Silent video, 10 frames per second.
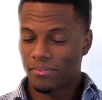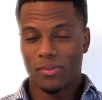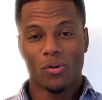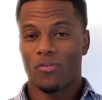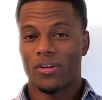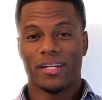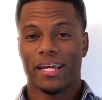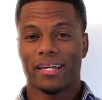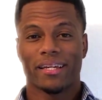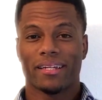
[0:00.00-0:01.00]
over a
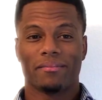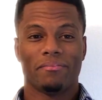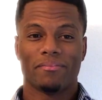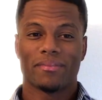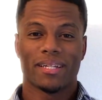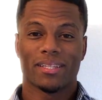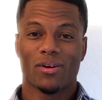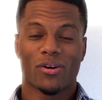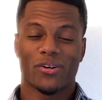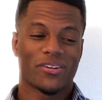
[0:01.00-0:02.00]
decade and
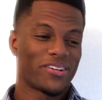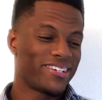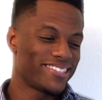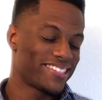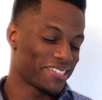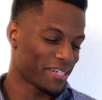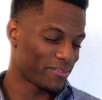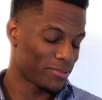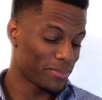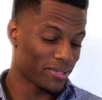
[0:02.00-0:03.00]
longer since I've
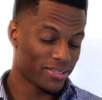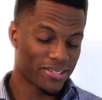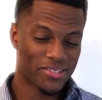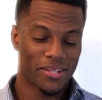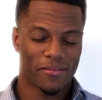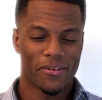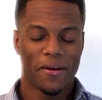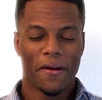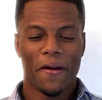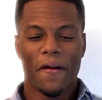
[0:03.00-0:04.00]
smelled this stuff.
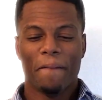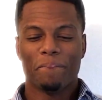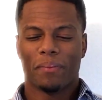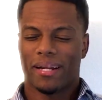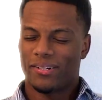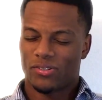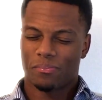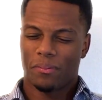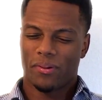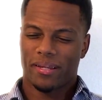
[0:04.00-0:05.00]
But I just
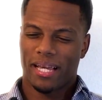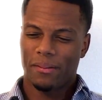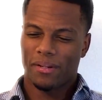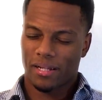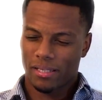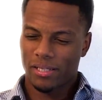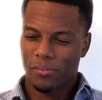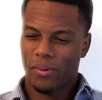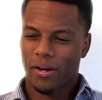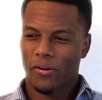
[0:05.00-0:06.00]
remember it came in a clear
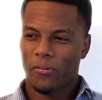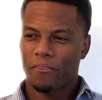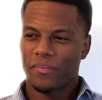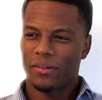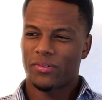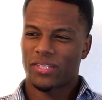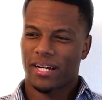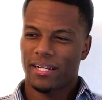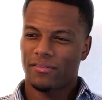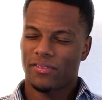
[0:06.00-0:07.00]
bottle. It was
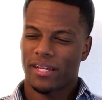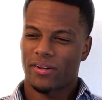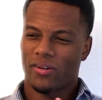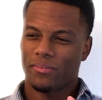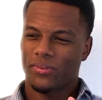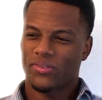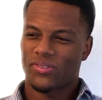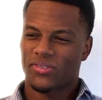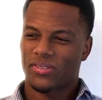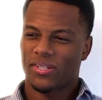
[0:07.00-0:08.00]
kind of like
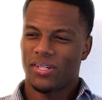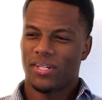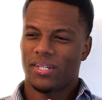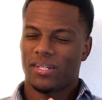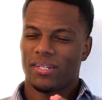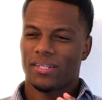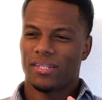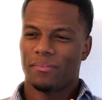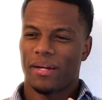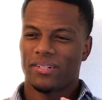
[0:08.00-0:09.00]
almost,
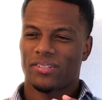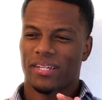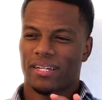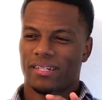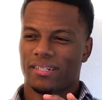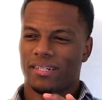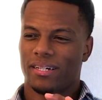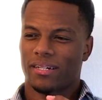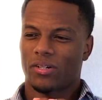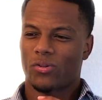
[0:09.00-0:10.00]
imagine like
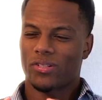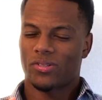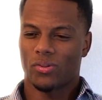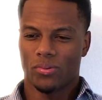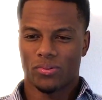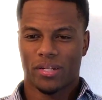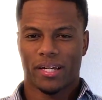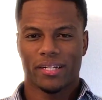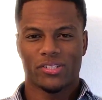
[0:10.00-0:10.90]
a crystal kind of